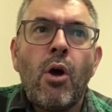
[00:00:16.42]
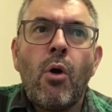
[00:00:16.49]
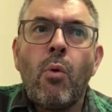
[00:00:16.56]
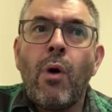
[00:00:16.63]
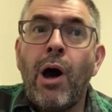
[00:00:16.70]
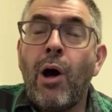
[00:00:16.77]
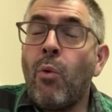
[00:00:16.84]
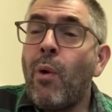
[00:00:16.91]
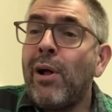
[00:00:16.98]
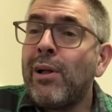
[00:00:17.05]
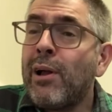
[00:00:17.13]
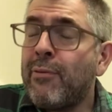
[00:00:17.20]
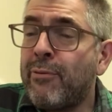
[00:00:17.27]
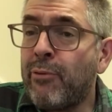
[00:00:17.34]
Well,
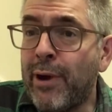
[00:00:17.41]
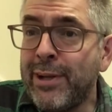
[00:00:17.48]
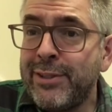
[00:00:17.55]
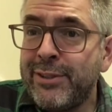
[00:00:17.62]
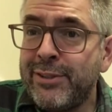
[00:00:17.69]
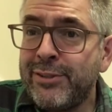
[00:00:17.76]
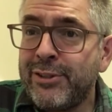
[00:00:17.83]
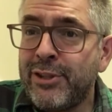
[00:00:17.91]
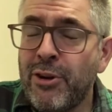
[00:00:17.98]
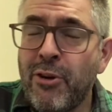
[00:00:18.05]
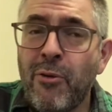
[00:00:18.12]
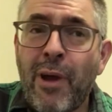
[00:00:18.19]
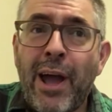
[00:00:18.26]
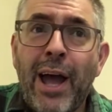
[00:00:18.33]
welcome, friends,
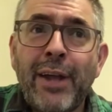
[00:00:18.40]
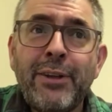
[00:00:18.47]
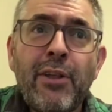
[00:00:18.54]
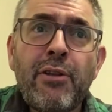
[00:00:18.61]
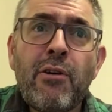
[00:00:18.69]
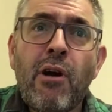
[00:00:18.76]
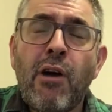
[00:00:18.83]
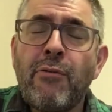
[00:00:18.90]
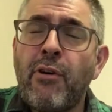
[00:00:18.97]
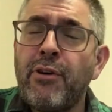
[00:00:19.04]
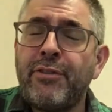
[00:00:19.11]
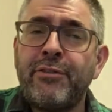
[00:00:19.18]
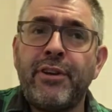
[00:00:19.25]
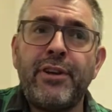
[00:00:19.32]
to another of our
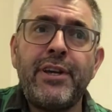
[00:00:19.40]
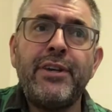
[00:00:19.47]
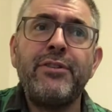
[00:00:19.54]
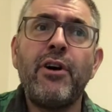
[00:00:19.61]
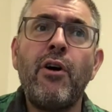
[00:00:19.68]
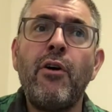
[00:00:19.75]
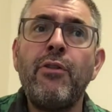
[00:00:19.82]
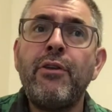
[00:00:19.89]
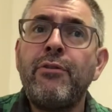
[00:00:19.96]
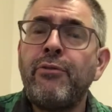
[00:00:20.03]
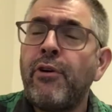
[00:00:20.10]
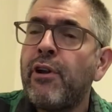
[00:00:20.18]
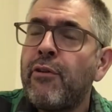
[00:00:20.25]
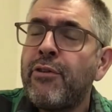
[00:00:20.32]
studies on the
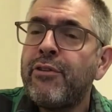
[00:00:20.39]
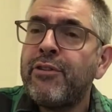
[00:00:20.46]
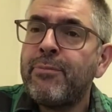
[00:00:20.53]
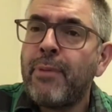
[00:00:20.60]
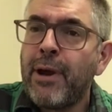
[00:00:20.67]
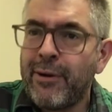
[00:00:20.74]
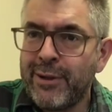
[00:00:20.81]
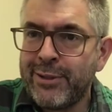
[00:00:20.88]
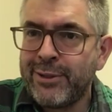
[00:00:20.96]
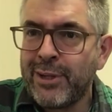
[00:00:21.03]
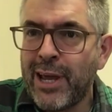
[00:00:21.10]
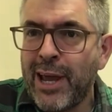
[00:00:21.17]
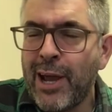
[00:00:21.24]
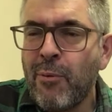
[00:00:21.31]
fruit of the Spirit.
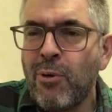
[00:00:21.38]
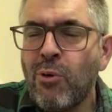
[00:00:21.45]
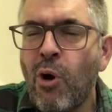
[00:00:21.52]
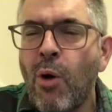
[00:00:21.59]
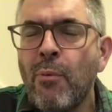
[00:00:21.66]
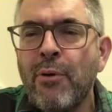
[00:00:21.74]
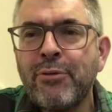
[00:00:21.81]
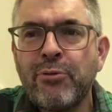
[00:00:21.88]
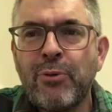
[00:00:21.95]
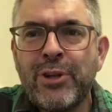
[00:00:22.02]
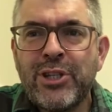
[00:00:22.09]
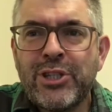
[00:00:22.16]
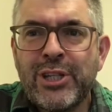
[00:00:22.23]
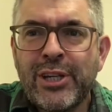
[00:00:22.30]
We're almost
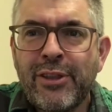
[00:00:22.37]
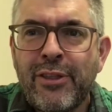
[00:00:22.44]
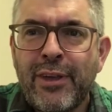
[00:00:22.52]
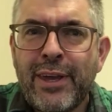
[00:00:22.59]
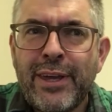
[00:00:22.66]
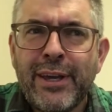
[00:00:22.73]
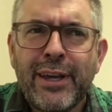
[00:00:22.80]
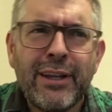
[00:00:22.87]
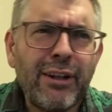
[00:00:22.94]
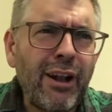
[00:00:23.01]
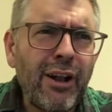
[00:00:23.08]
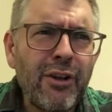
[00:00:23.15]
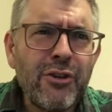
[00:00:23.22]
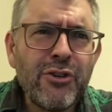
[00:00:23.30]
reaching the
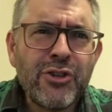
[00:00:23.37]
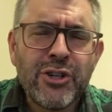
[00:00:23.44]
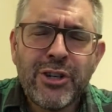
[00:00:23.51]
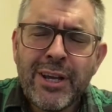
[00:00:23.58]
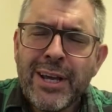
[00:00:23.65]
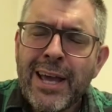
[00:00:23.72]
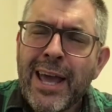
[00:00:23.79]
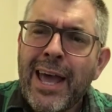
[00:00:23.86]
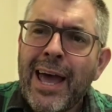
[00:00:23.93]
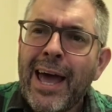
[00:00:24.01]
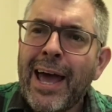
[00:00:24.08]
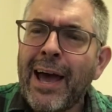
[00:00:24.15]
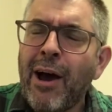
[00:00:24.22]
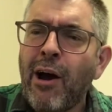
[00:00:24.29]
conclusion
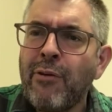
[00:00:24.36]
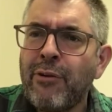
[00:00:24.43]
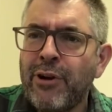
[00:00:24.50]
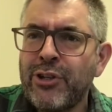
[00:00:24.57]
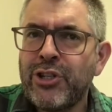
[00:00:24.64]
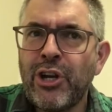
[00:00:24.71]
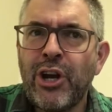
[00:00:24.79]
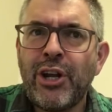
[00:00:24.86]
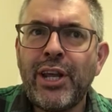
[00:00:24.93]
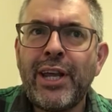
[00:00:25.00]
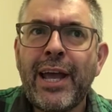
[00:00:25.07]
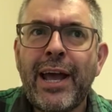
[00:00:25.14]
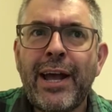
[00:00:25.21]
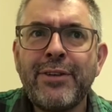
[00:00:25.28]
of our
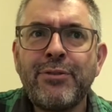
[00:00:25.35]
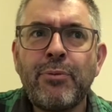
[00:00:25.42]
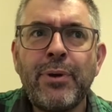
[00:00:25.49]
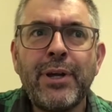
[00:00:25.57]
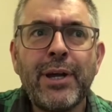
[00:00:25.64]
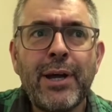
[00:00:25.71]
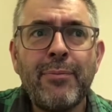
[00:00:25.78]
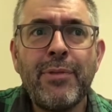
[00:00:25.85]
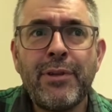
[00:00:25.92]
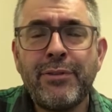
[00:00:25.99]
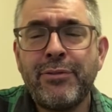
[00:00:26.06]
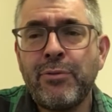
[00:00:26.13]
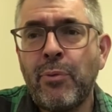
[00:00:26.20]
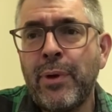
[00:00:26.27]
journey as we come
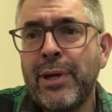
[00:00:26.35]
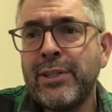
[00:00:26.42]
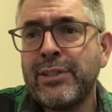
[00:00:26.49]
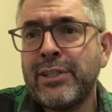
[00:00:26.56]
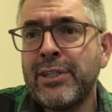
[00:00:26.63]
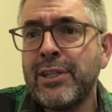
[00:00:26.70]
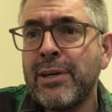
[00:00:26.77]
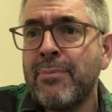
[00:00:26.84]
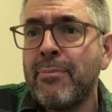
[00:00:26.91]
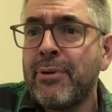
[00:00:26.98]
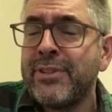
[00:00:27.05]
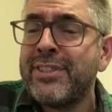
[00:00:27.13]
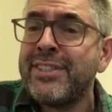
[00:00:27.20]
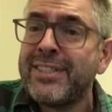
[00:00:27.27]
this week to
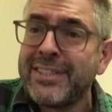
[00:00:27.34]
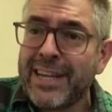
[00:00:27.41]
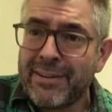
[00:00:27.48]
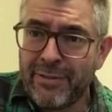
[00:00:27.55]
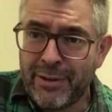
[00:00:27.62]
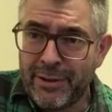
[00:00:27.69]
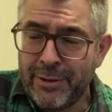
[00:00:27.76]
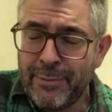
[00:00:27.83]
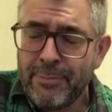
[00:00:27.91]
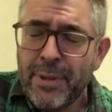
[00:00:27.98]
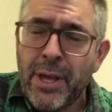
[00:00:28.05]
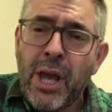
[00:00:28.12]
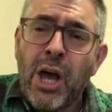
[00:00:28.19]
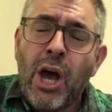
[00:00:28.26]
number 7
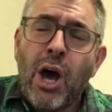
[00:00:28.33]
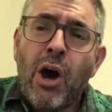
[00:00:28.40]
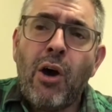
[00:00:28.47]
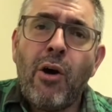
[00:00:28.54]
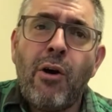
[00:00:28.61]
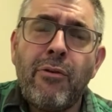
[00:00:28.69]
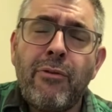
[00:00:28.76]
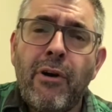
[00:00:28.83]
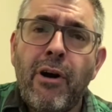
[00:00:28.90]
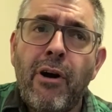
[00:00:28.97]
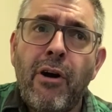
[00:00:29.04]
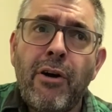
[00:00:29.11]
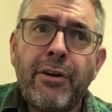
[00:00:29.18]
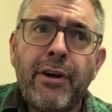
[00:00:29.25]
of
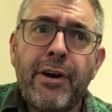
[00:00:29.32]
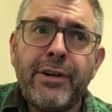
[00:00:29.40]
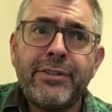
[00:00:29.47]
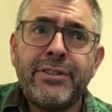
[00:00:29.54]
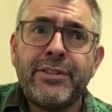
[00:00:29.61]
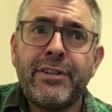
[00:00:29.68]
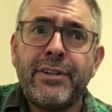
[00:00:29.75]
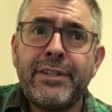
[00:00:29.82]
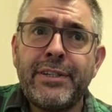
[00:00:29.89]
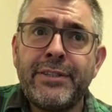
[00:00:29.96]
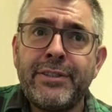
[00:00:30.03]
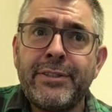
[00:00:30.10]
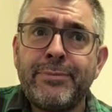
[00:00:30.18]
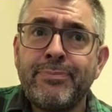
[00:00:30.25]
our 9
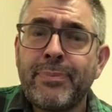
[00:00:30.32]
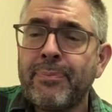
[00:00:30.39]
studies.